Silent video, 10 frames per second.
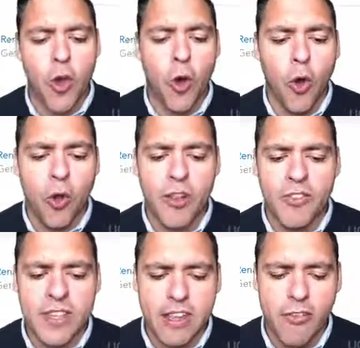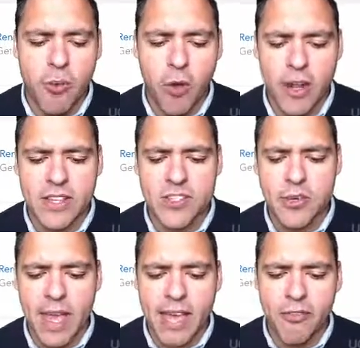all of the different wallets
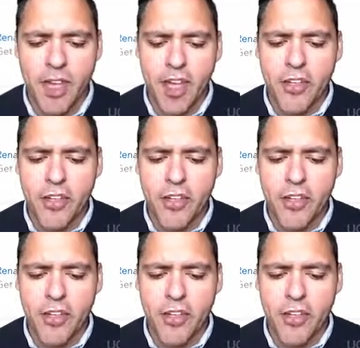you have,